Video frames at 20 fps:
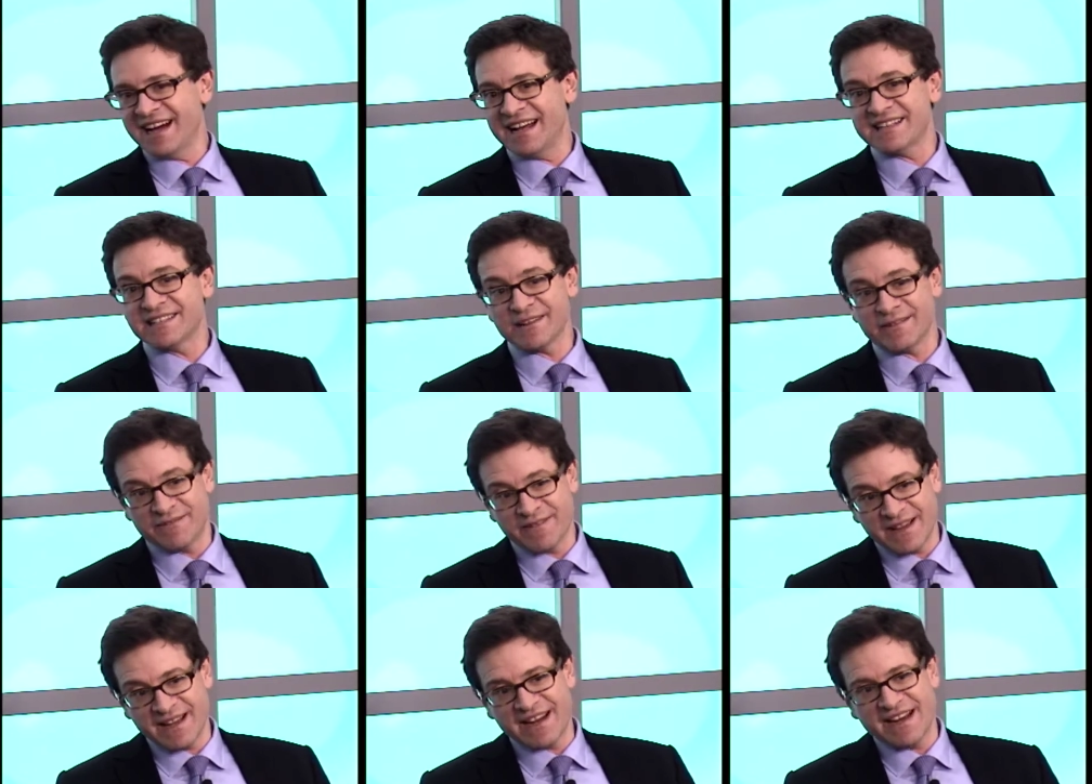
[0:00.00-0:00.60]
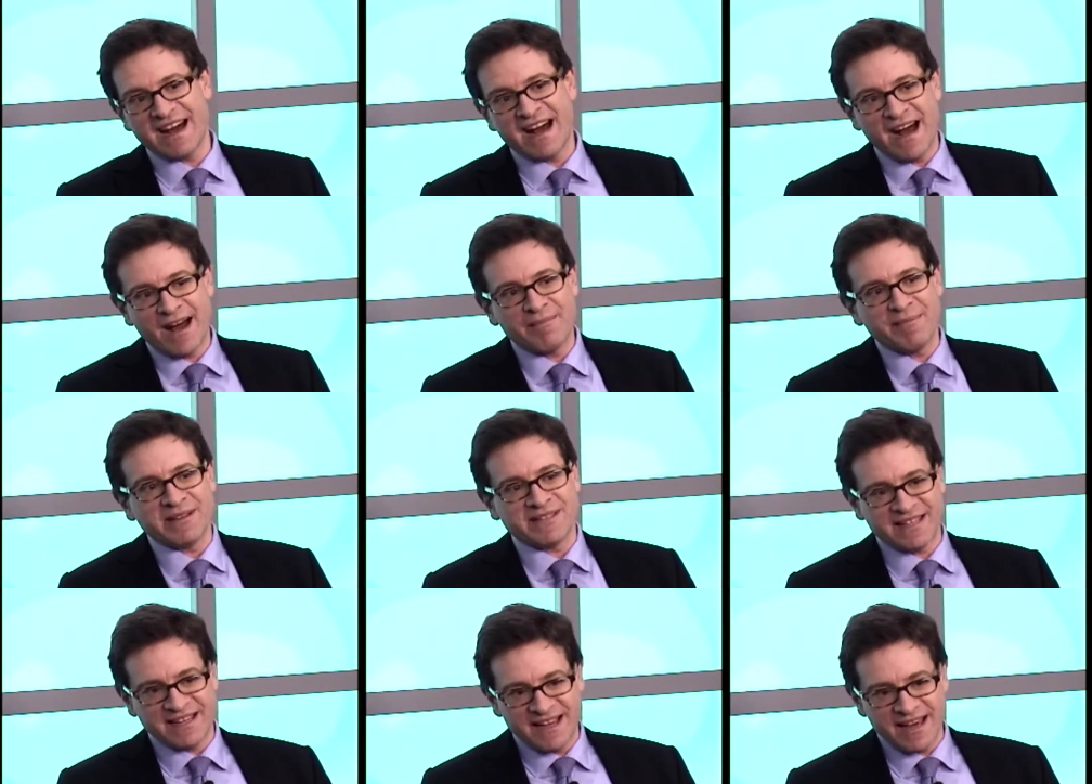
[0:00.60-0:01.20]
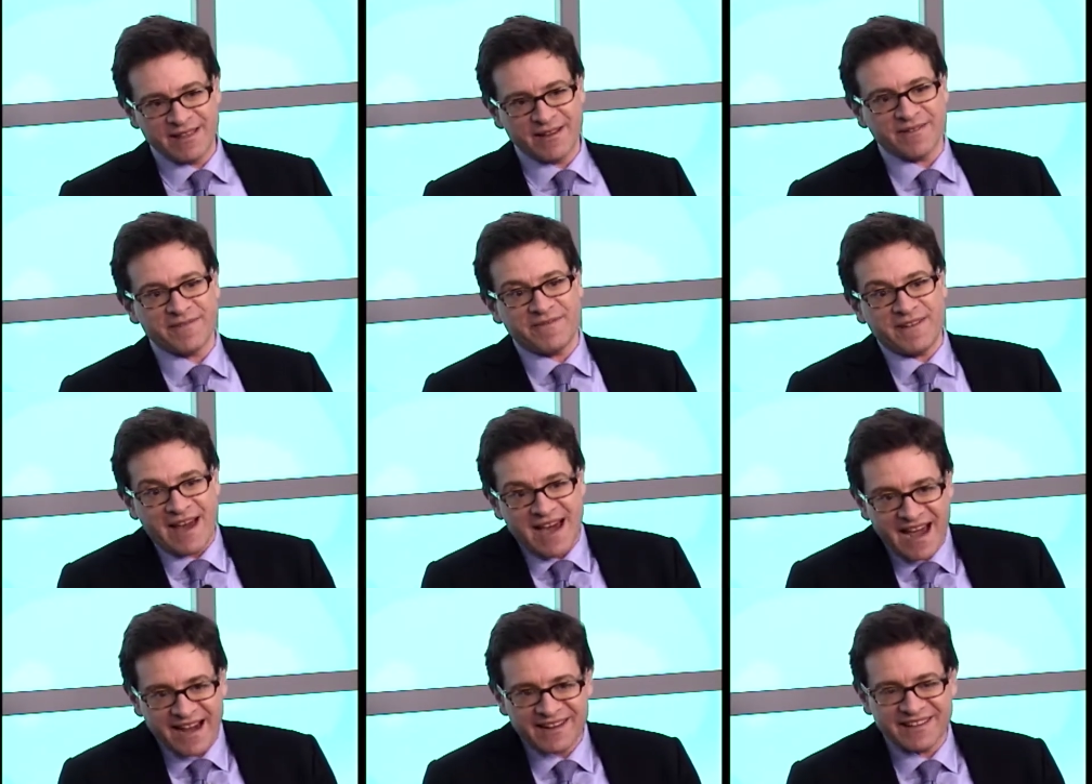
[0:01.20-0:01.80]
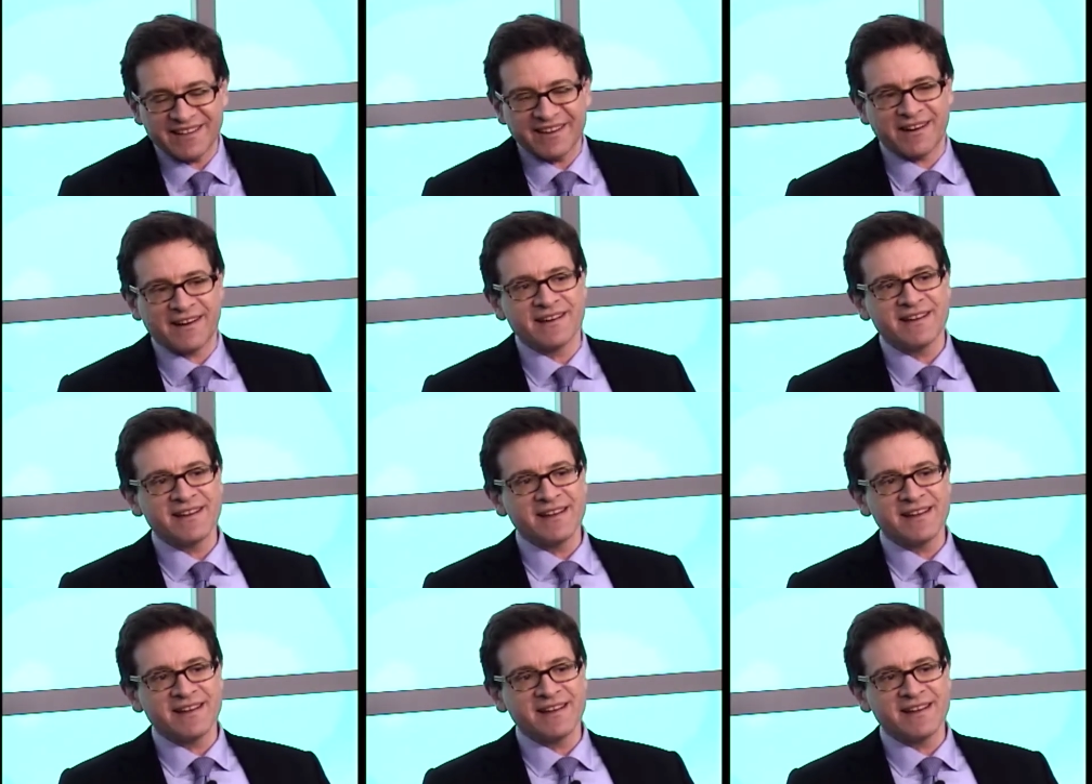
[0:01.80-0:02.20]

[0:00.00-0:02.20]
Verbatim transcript: So Vietnam is another factor